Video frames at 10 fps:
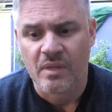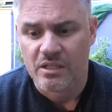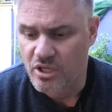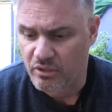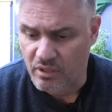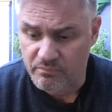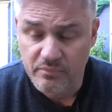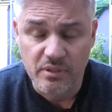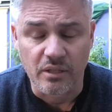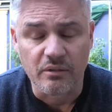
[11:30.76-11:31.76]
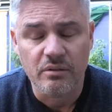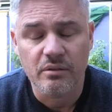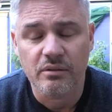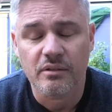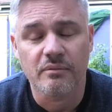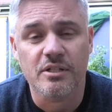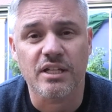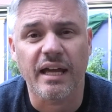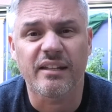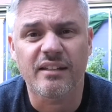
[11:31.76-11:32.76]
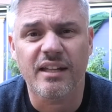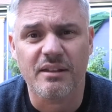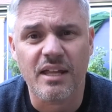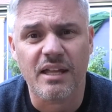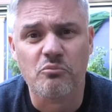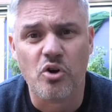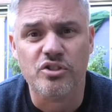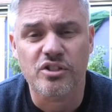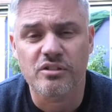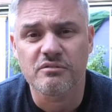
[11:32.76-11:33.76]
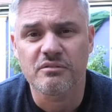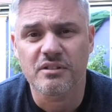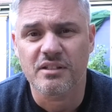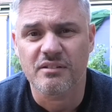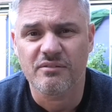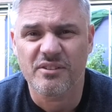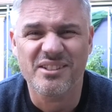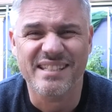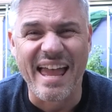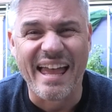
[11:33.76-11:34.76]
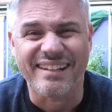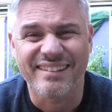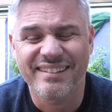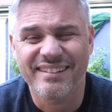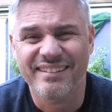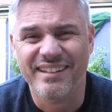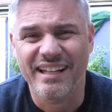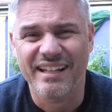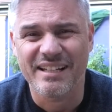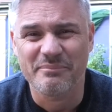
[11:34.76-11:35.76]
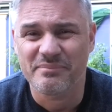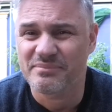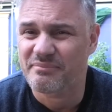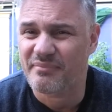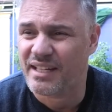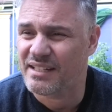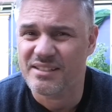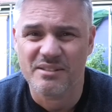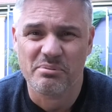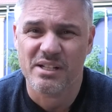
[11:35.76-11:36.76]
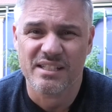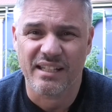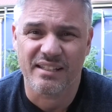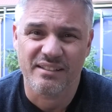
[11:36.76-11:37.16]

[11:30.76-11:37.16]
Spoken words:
So, you know, as I say, it was very sad and depressing.